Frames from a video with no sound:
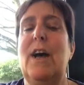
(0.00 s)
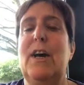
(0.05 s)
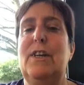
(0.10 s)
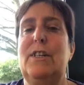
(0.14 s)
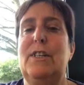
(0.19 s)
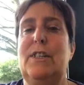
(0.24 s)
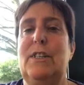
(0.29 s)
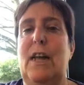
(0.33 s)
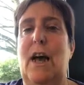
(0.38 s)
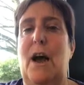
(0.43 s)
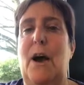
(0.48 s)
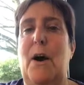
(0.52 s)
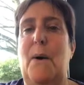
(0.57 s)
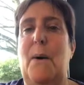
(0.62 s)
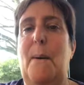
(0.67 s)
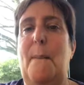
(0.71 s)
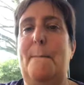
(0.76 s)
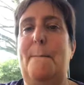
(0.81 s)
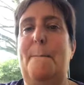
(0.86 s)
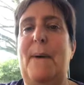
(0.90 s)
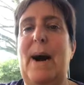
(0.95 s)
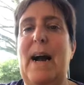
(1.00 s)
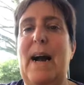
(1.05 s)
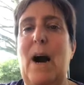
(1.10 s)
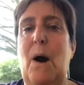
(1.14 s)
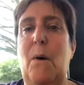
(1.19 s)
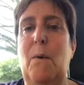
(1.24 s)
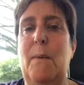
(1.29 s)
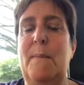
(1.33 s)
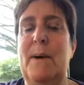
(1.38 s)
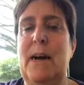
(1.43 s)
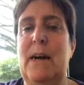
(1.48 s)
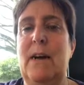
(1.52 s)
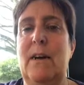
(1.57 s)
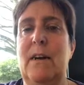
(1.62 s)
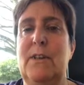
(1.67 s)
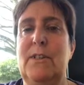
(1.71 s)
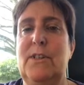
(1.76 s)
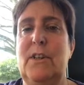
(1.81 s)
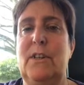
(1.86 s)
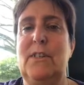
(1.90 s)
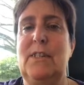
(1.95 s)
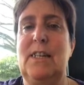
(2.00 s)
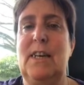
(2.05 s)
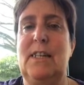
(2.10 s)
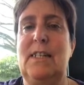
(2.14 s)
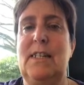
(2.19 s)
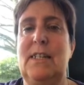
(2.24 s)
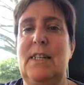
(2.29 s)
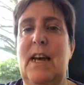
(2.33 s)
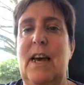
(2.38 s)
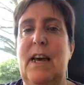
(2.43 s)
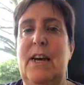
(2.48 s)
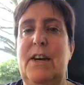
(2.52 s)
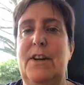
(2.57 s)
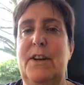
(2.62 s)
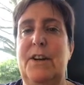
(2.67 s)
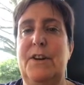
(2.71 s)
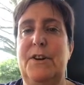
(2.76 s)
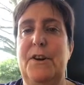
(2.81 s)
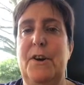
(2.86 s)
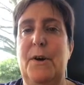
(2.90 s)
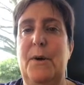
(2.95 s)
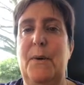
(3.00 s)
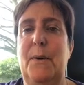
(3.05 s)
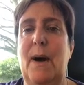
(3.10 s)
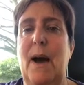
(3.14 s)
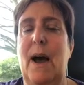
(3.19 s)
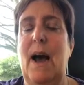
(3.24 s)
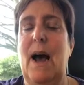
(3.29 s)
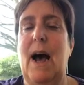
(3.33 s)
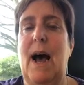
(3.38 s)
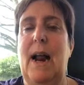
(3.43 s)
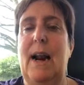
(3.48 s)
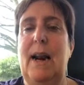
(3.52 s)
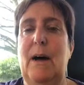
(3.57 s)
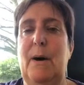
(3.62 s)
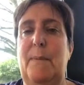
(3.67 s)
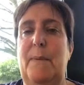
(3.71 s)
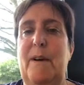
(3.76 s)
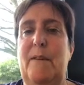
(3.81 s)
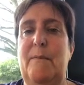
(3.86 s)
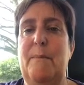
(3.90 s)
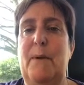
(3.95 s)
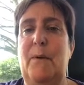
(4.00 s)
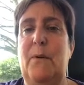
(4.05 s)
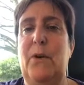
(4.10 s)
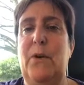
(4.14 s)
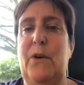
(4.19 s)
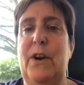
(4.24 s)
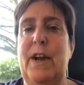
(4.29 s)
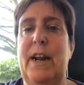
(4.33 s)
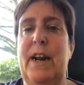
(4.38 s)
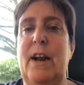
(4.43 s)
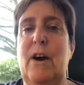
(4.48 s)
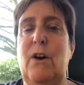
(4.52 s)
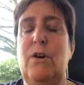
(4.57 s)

so I'm back out with my girls on Saturday, going to do a little bit of my running.